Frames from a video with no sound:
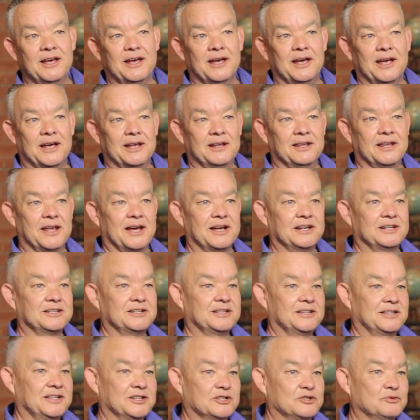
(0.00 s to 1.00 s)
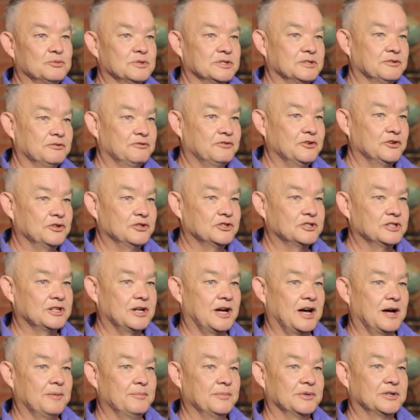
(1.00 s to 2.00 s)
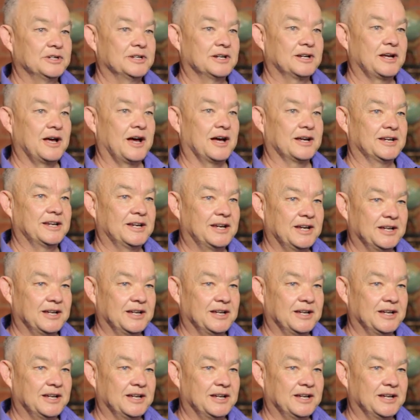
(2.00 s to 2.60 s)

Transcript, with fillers: in that this was the first time it, I, uh,